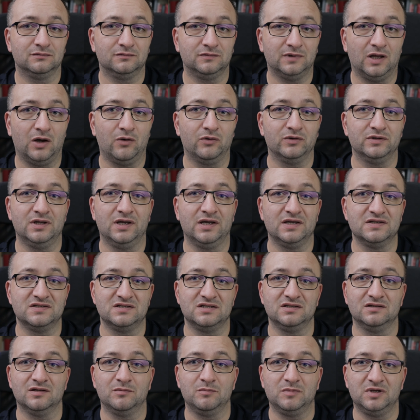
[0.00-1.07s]

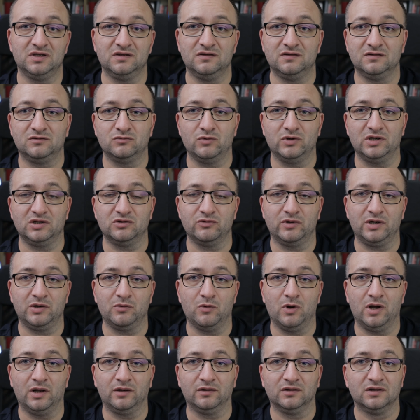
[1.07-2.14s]
nowadays in the mid
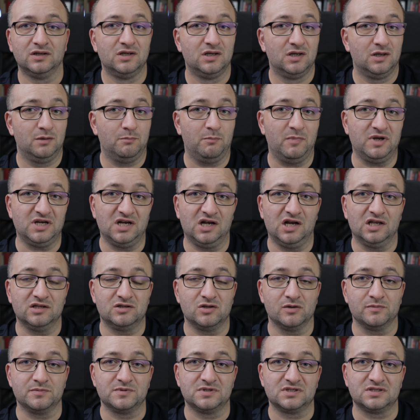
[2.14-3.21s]
2021 many
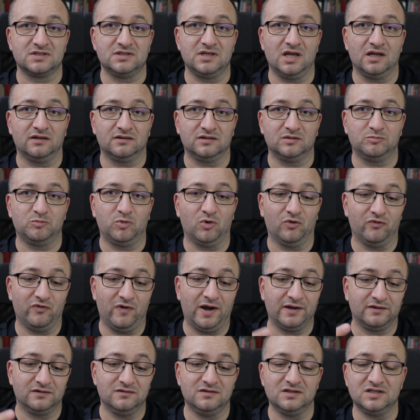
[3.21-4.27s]
laptops that
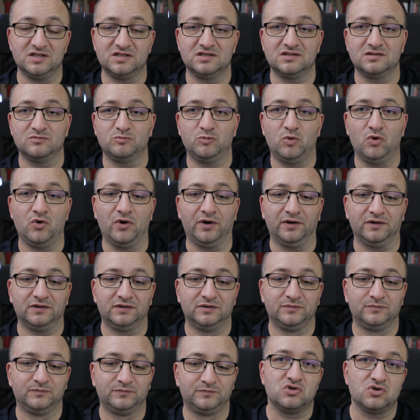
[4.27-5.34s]
provide this port.
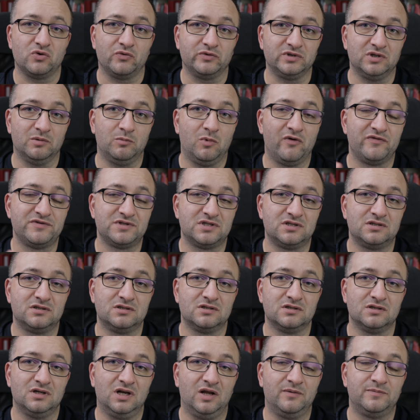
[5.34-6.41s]
So with the most
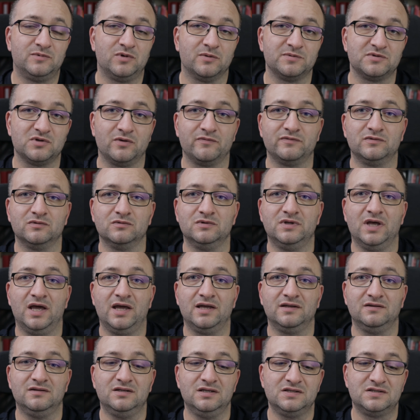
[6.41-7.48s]
laptops of
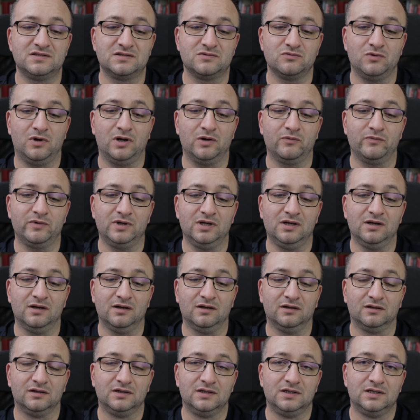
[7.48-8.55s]
today, this one
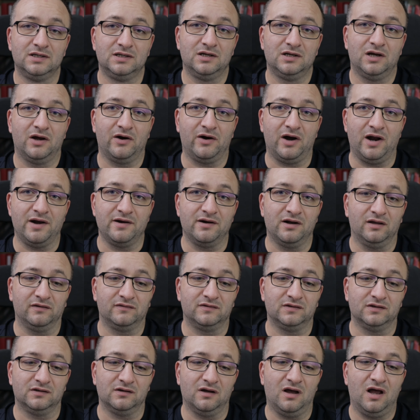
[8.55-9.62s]
will run
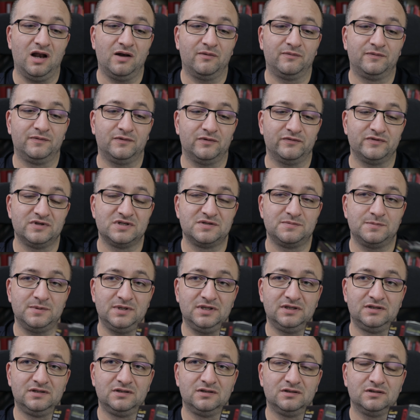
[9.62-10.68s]
at half of the
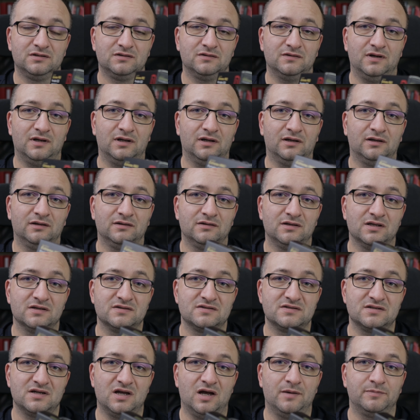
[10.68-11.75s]
speed, and
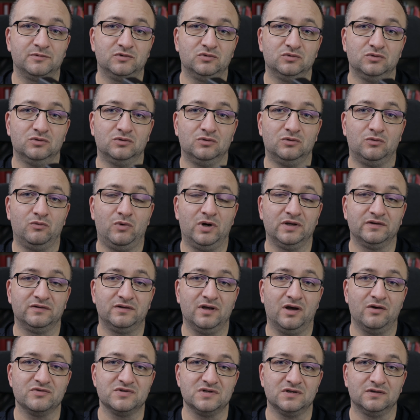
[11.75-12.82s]
that's up to
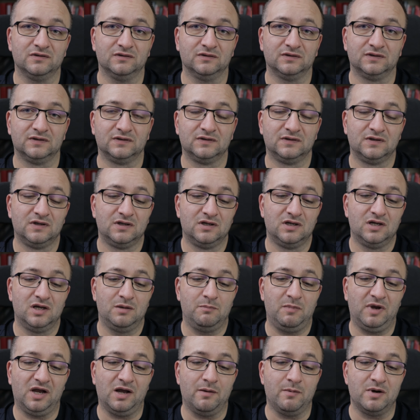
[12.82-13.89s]
1000
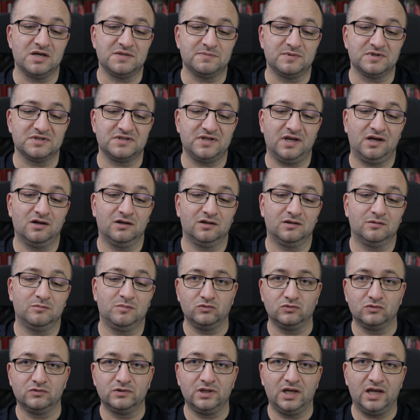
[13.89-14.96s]
megabytes per second.
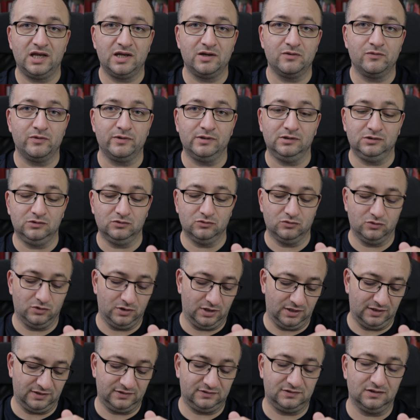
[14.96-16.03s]
So today we will do
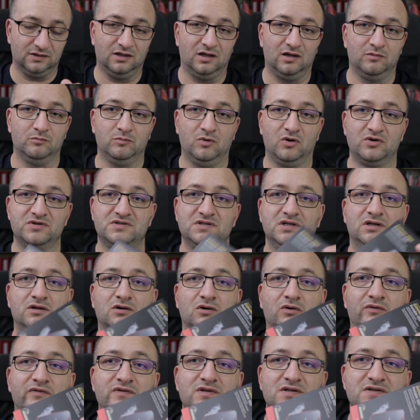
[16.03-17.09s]
a little
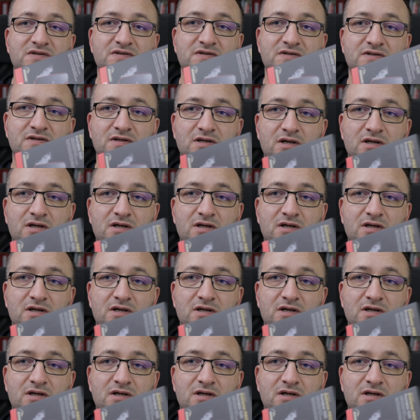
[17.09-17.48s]
unboxing of this